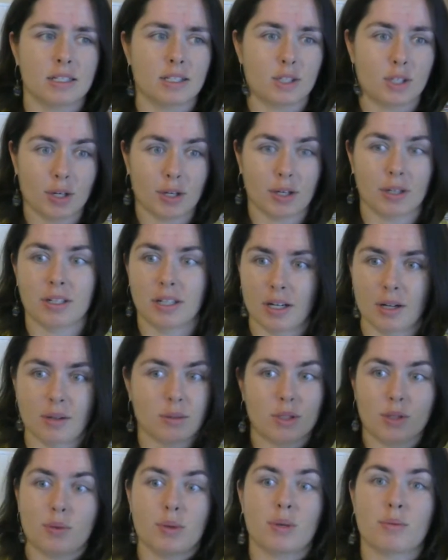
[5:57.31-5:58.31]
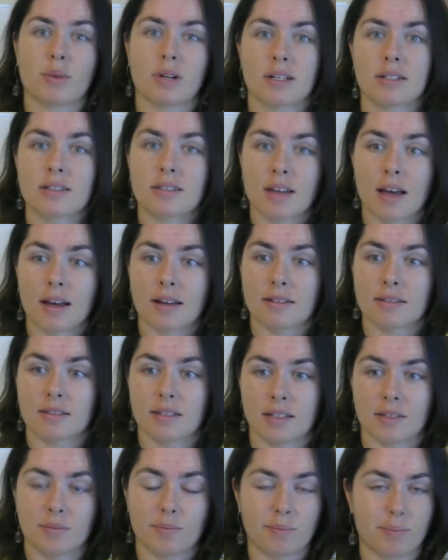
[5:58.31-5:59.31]
to, doing what it says
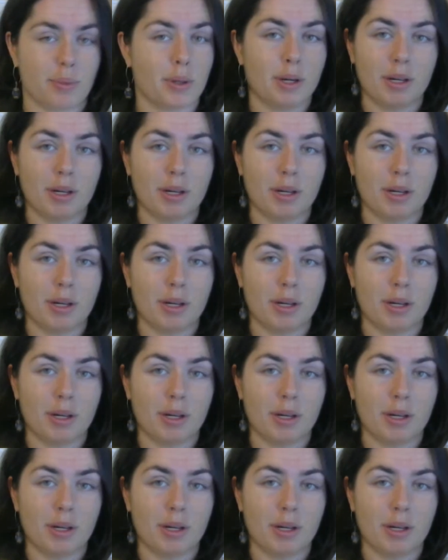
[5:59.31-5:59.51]
and